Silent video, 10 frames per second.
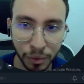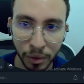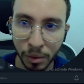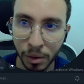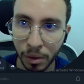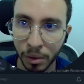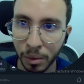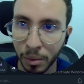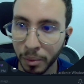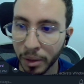we
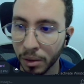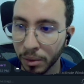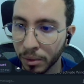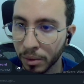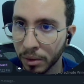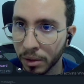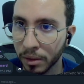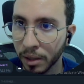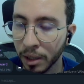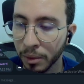go to the
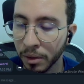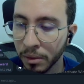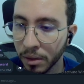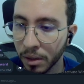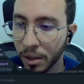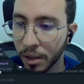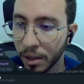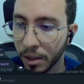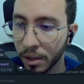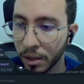Telegram
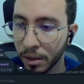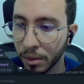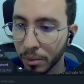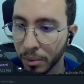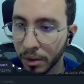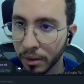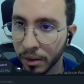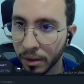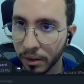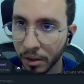and we
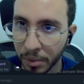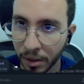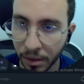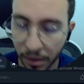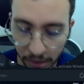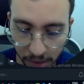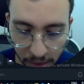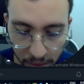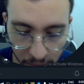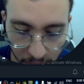send something like
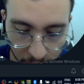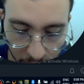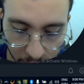here, like